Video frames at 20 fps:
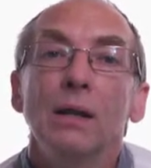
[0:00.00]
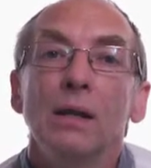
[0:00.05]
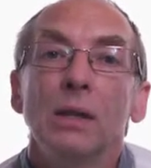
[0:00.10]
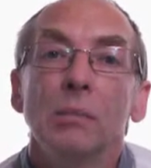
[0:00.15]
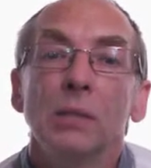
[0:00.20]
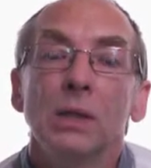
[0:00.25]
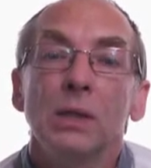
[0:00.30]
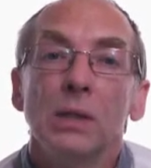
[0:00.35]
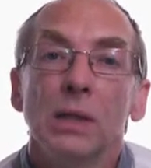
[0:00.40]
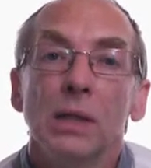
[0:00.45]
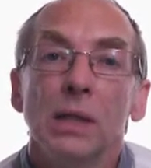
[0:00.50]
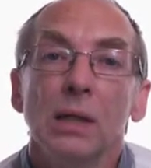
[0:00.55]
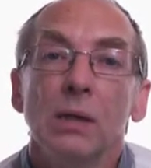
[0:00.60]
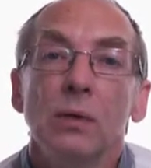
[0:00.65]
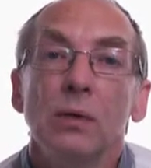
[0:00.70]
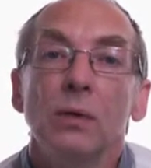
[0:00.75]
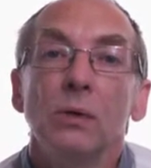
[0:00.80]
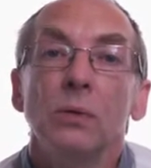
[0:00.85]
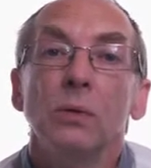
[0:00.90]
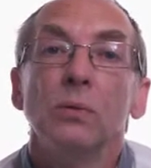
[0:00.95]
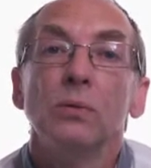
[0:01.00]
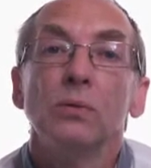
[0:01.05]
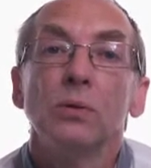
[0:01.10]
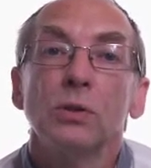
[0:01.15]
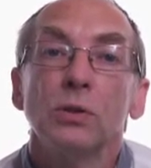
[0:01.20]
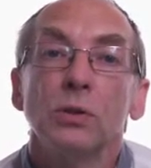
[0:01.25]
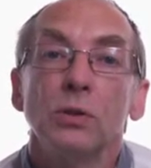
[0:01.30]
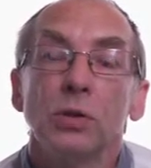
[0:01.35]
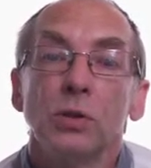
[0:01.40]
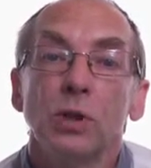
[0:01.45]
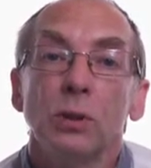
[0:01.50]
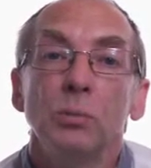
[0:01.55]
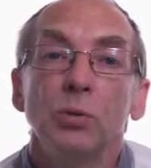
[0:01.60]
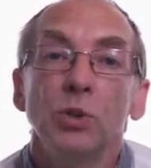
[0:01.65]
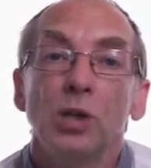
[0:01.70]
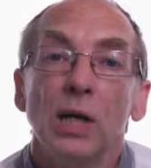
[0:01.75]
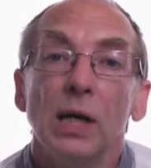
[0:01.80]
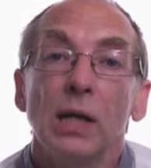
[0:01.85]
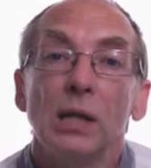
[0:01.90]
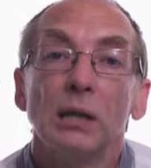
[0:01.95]
the materials, the
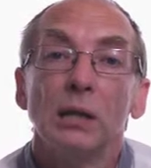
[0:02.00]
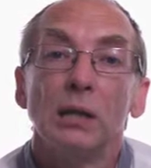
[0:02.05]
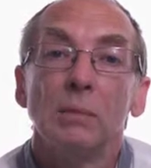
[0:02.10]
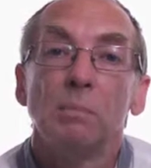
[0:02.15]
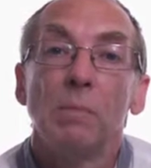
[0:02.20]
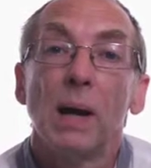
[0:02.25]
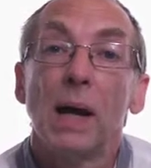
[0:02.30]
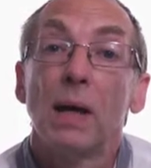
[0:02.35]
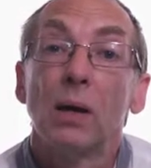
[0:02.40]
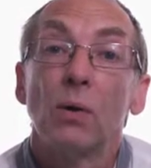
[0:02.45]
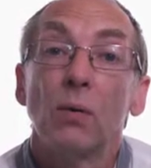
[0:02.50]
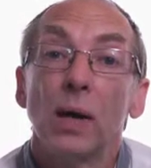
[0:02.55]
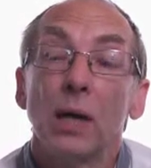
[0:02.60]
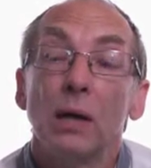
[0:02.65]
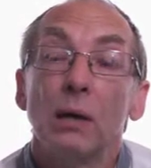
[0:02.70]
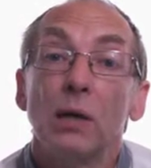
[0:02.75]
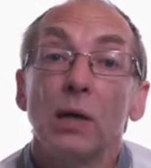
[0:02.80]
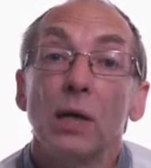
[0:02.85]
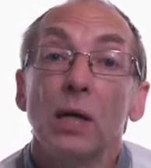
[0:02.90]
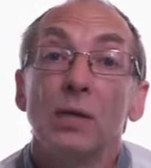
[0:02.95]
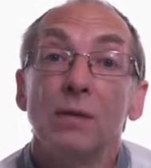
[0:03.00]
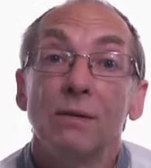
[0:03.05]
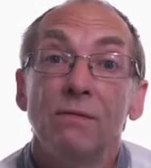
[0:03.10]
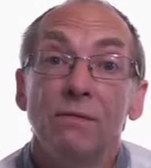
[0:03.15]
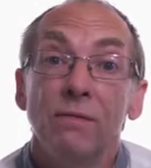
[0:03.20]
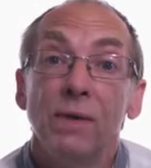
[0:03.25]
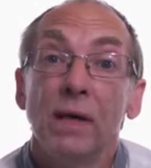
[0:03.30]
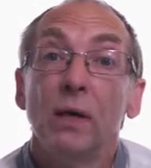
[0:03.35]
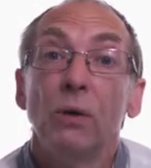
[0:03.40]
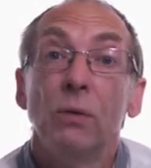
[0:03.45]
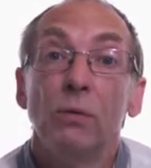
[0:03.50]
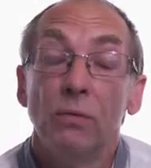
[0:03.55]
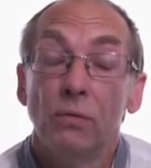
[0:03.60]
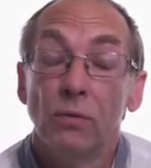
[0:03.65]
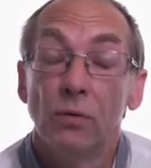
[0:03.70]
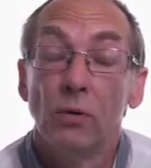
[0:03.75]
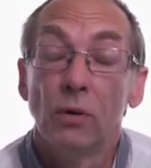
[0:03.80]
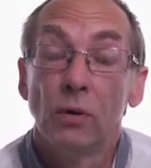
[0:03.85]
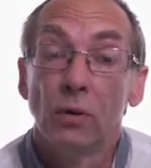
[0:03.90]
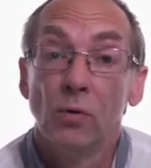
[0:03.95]
subject, the background as a vehicle
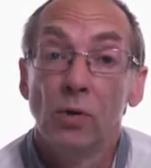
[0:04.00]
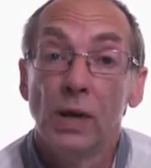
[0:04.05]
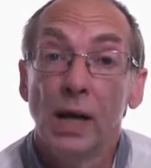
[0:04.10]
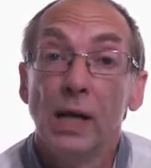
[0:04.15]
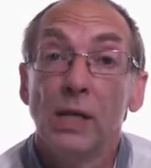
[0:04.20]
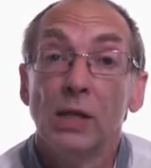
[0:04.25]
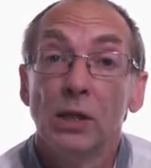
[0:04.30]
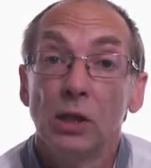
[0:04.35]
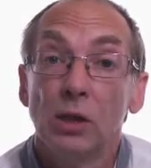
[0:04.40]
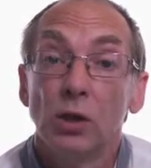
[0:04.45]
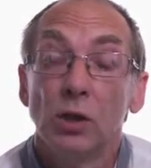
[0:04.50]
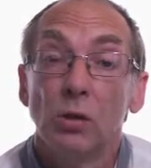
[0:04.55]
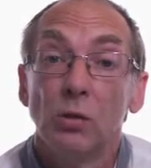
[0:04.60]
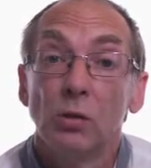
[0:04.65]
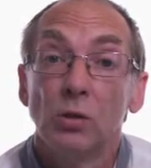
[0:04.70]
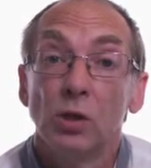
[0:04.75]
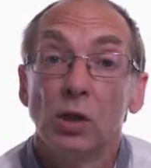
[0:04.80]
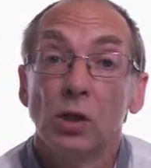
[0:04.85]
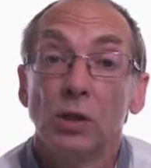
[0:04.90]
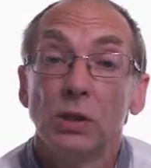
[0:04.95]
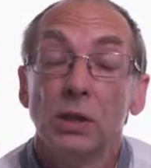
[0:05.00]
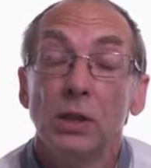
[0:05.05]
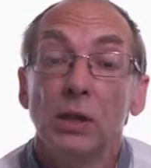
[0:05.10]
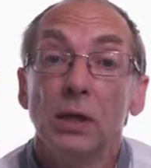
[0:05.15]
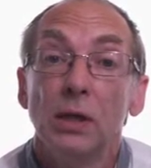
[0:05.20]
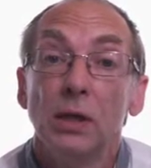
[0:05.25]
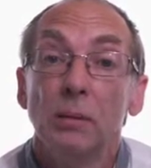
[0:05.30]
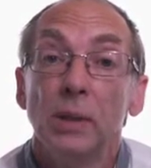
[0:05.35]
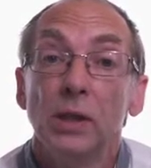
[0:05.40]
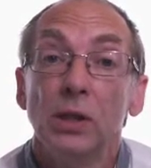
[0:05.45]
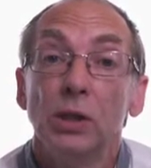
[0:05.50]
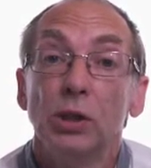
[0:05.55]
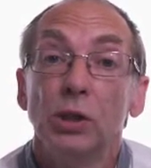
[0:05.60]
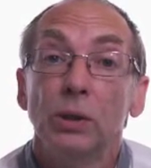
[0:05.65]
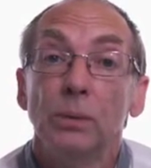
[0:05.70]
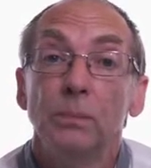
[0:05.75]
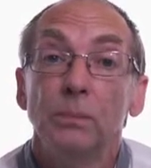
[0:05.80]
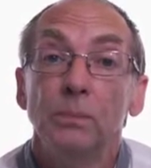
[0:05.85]
for creating contrast in an image.